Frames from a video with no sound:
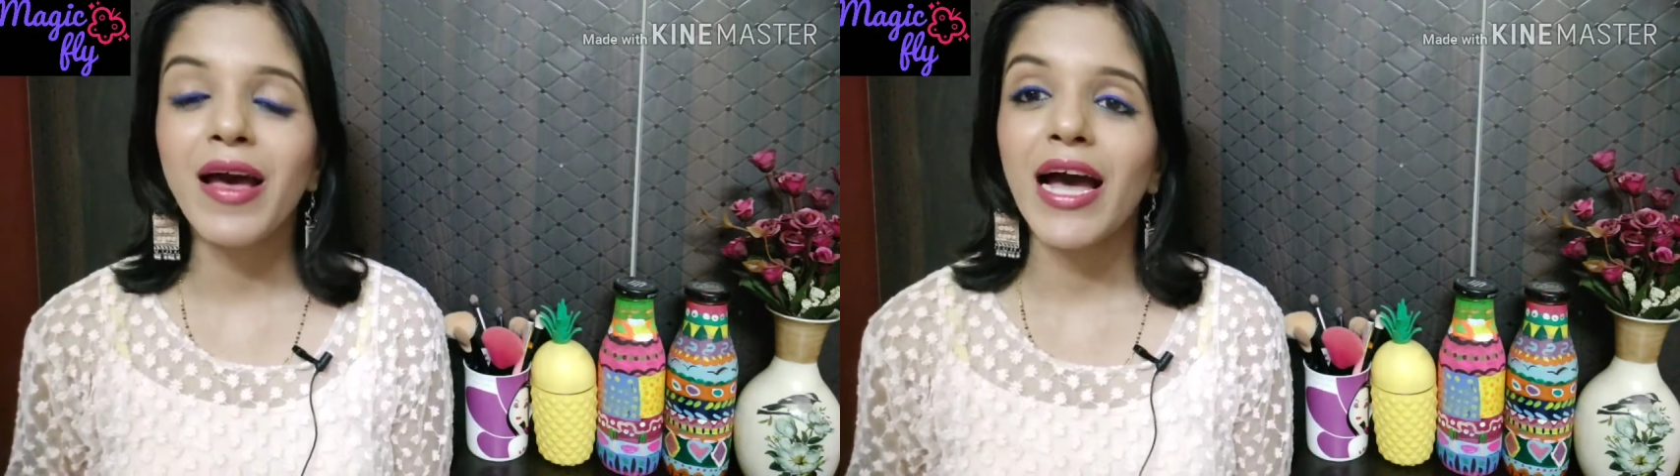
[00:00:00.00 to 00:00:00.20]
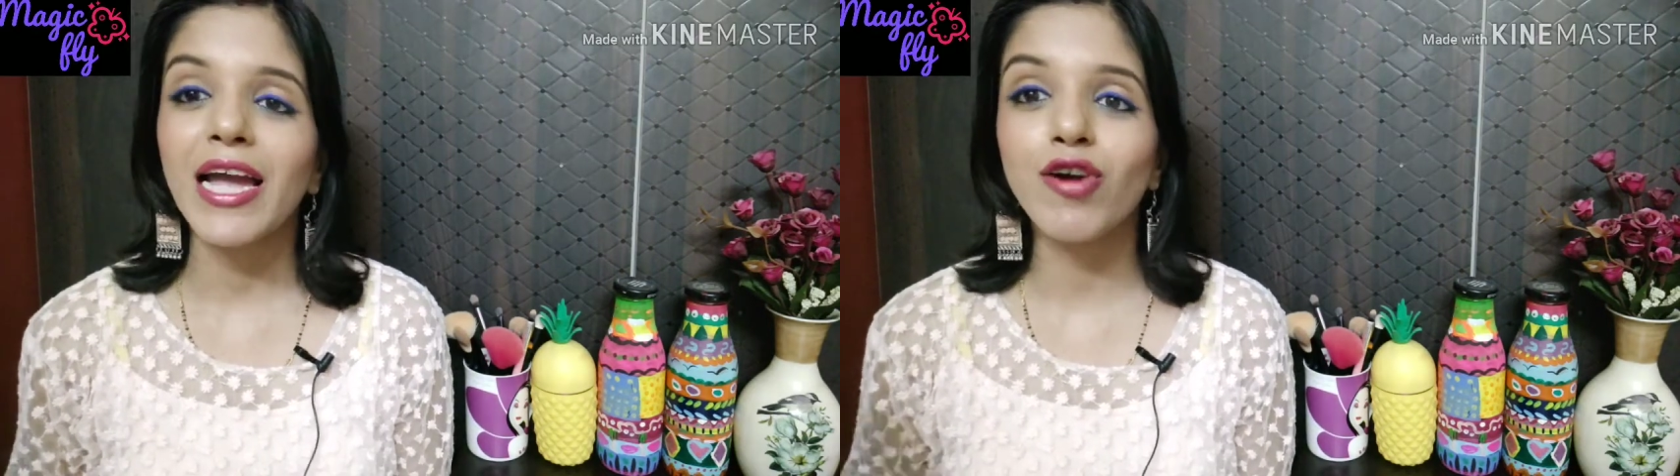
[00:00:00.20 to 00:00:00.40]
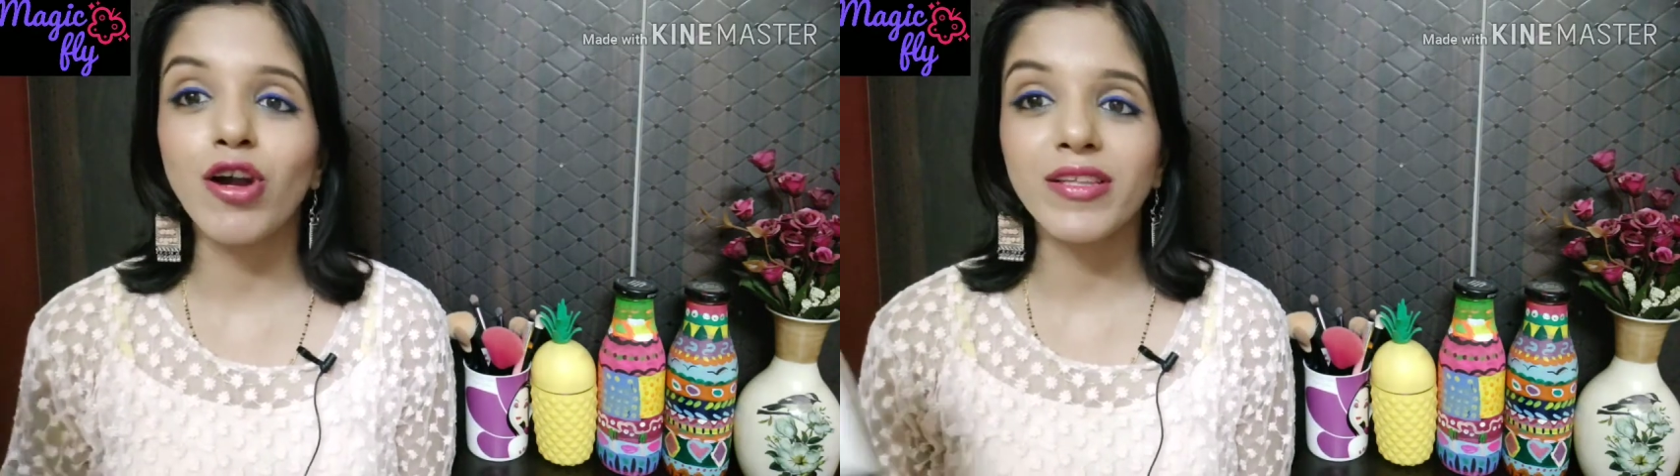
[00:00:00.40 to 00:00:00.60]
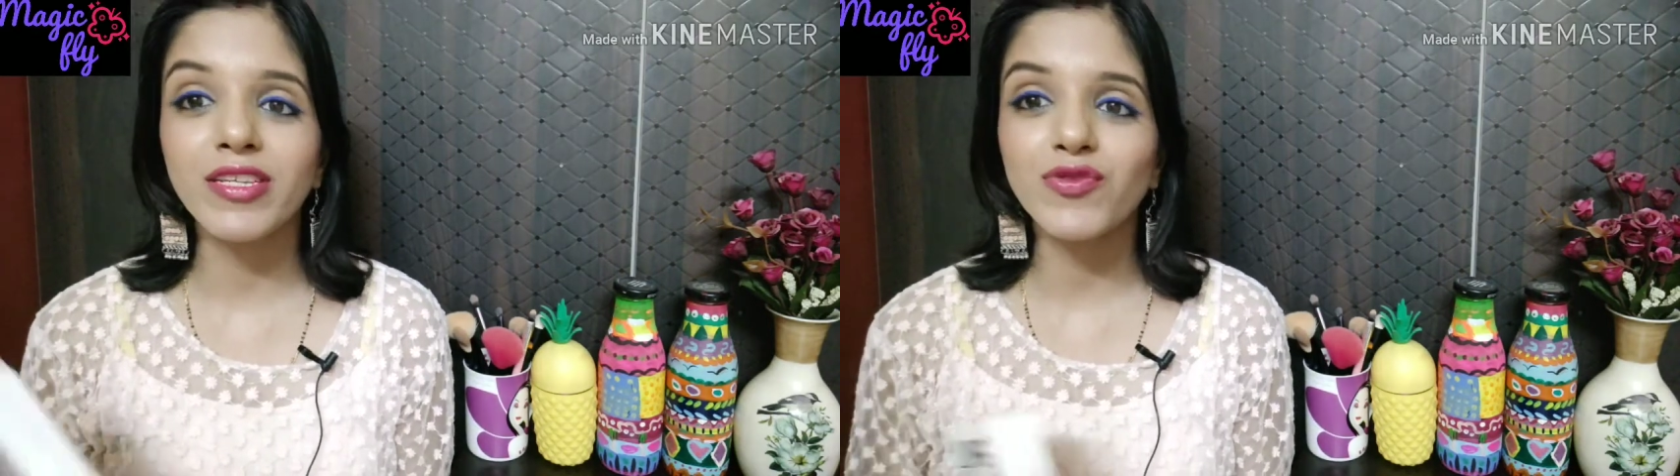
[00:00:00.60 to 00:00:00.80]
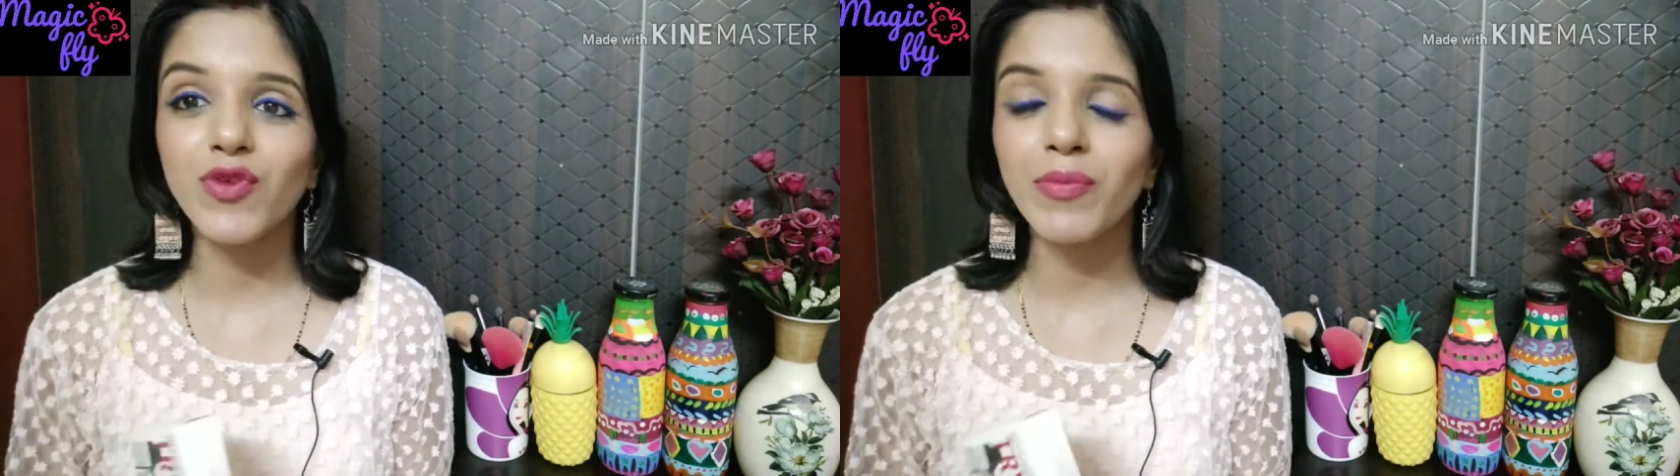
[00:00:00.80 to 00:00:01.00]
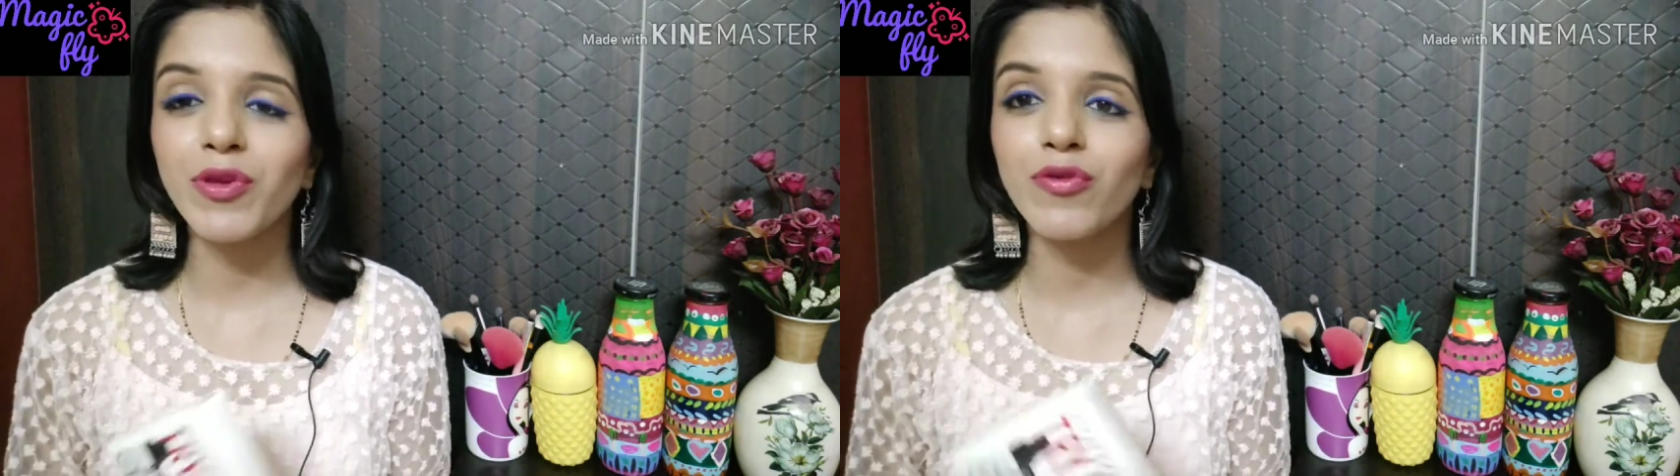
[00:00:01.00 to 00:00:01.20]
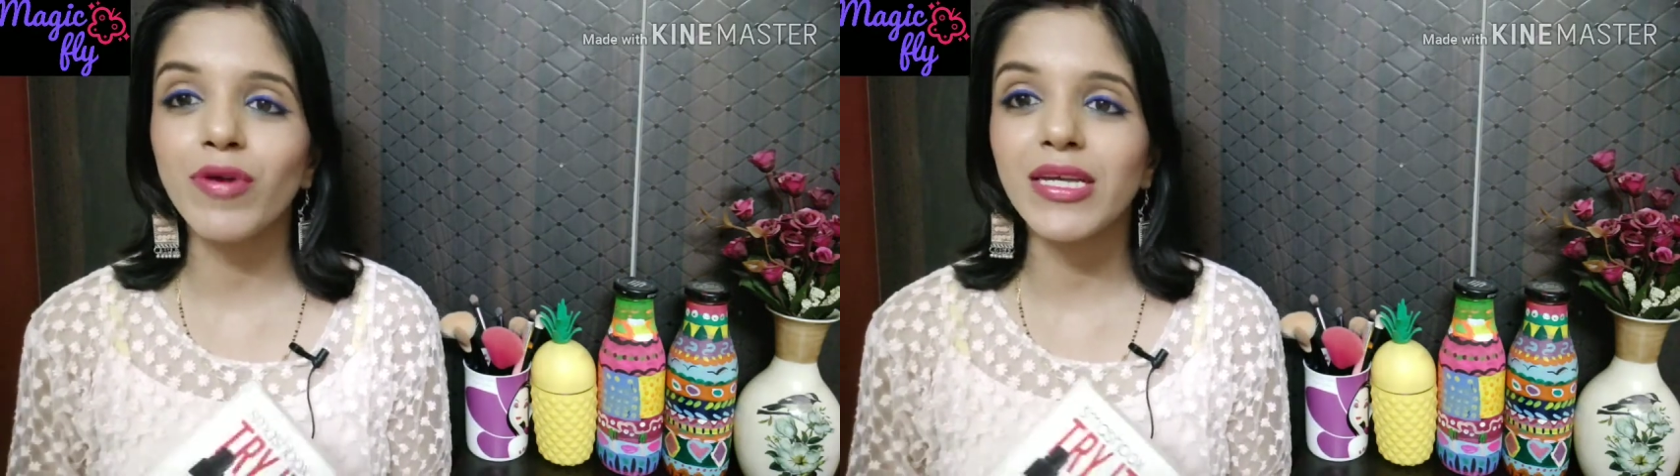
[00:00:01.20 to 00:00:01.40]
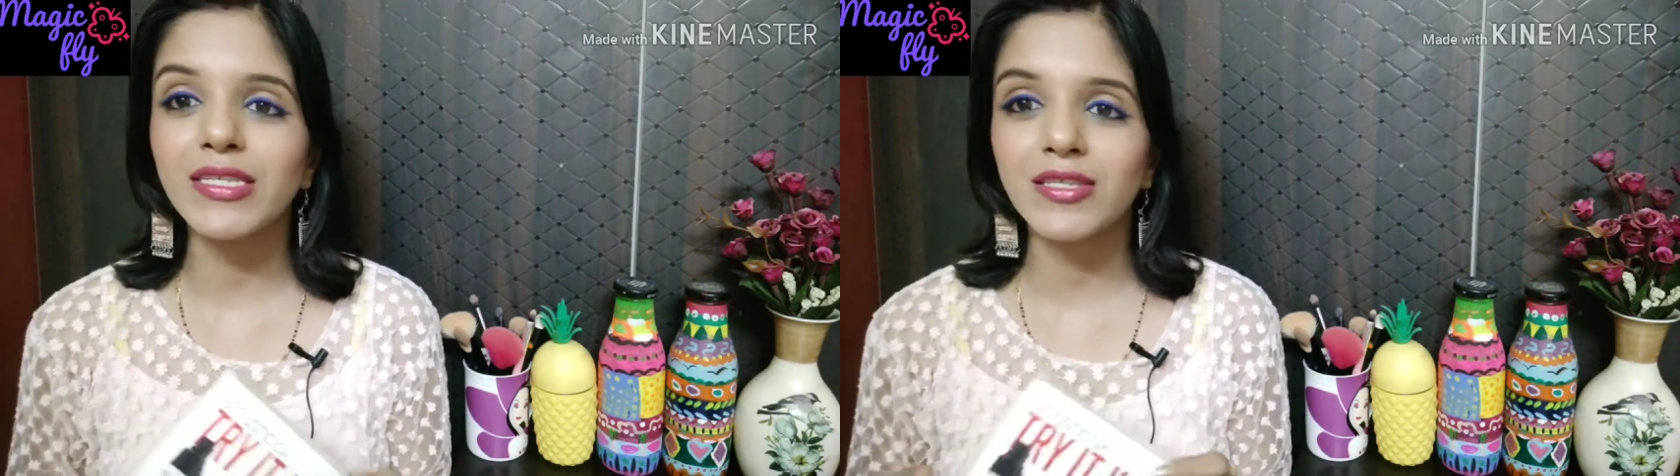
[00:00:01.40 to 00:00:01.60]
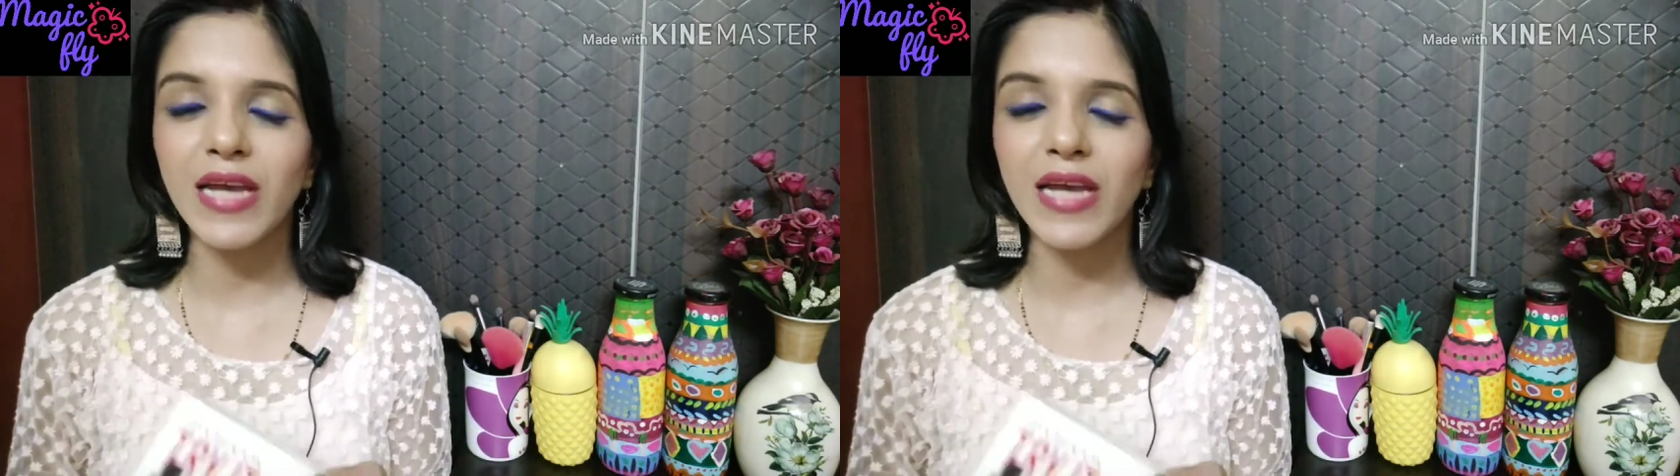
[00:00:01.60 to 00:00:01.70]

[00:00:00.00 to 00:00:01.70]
I got this from US.